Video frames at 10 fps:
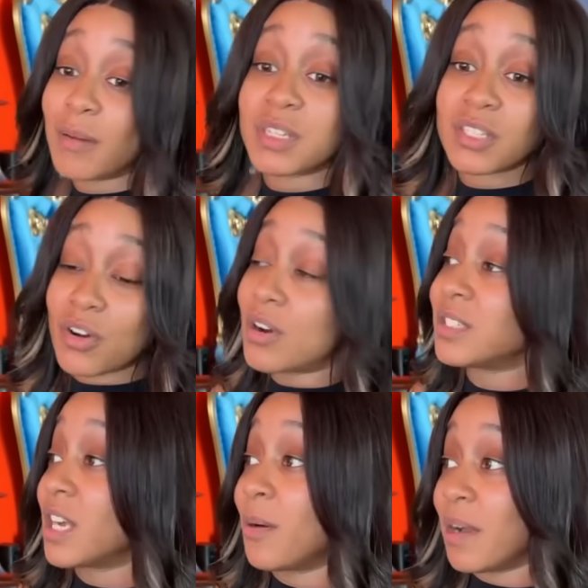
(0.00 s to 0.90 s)
I'm just called,
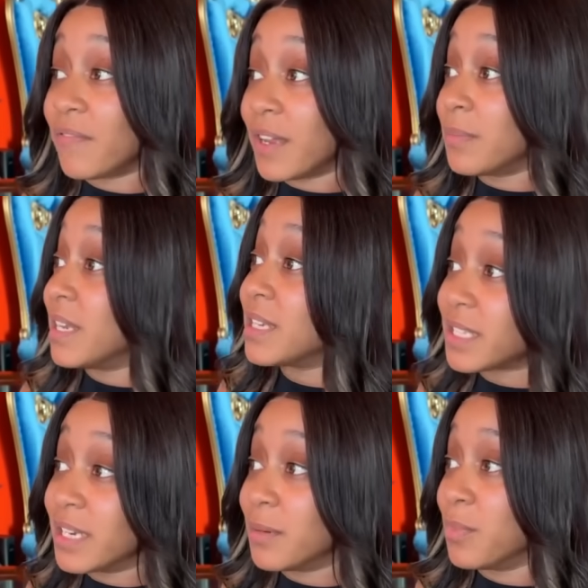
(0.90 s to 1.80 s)
check on my family, that's
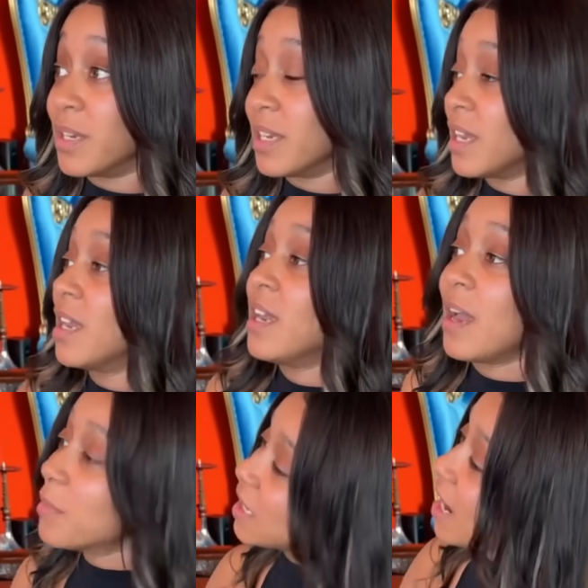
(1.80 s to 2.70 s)
it. But, I
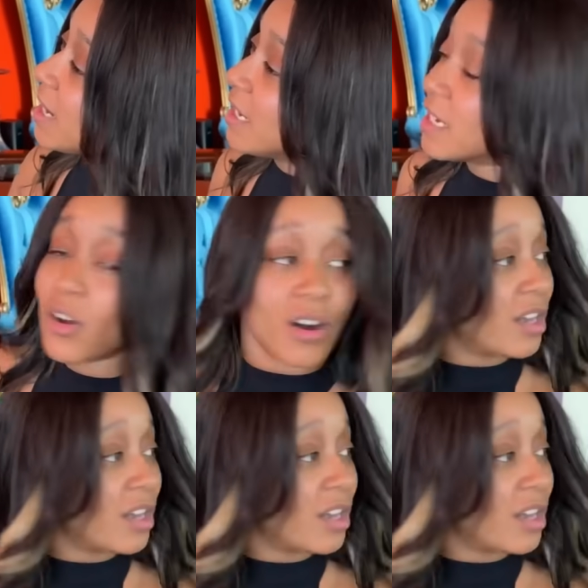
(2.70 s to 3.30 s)
mean, I ain't need to call